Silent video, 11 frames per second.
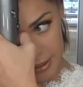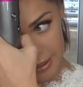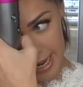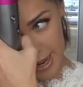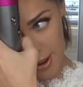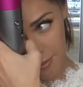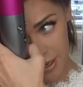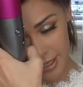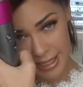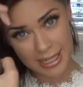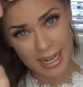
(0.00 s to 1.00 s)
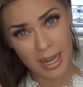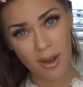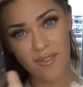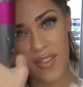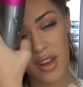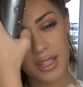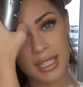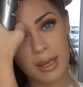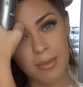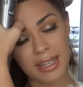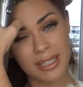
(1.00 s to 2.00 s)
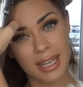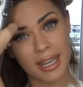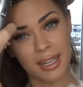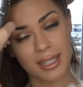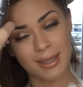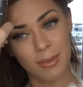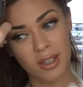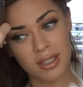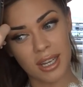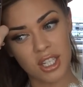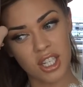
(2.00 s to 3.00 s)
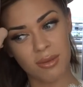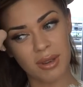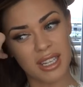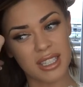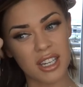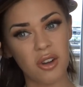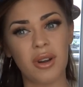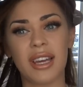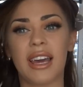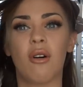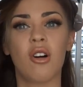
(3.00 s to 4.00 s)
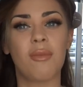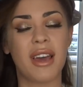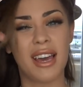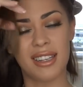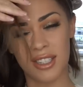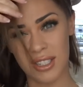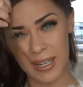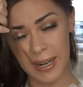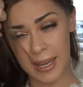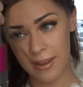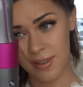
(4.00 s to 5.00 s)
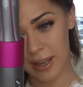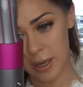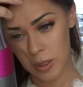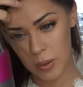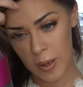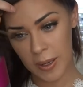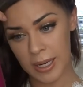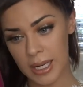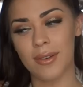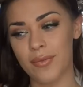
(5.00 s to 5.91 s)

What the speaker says: Now I'm gonna start firstly by taking a small section because I don't want to get all my hair stuck in it if it goes wrong.